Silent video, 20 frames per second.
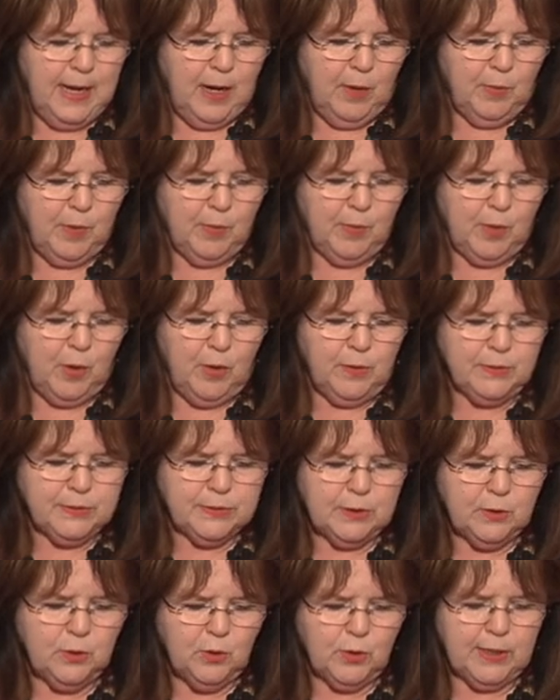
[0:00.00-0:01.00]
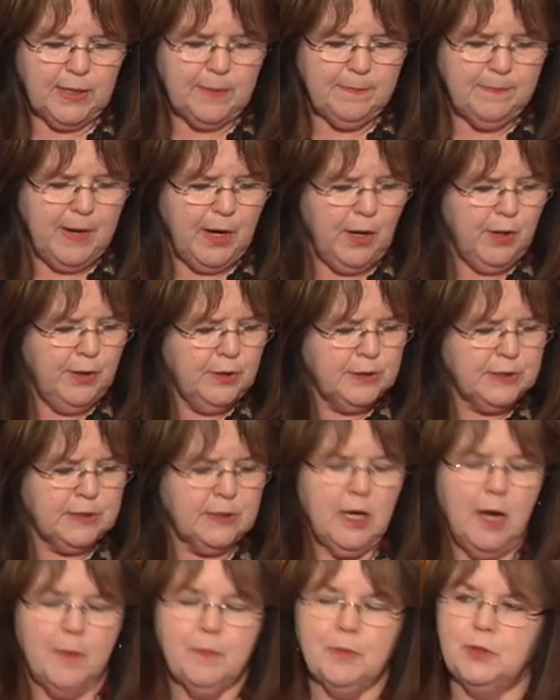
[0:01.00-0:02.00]
we will also look at barriers
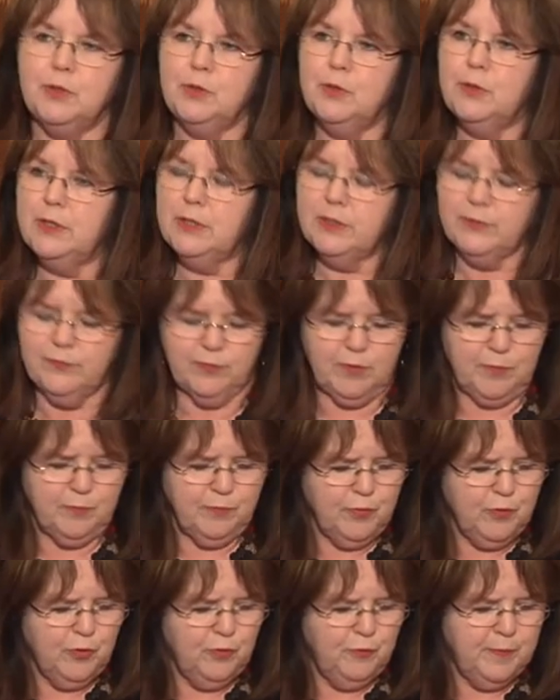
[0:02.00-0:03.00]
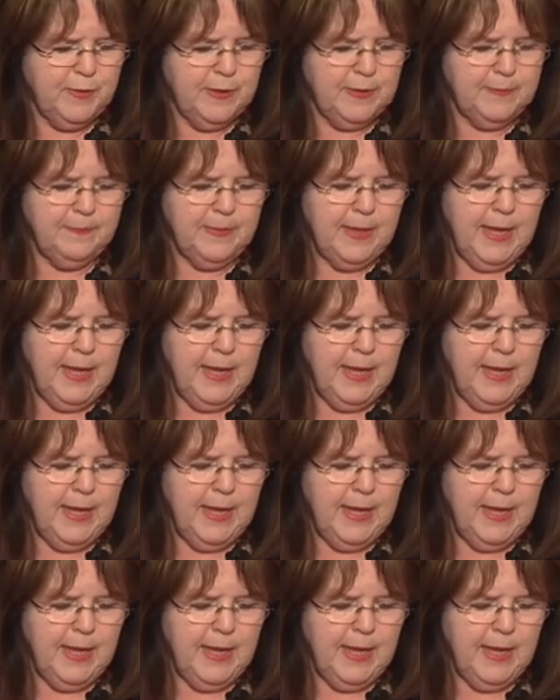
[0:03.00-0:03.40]
and opportunities for improvement.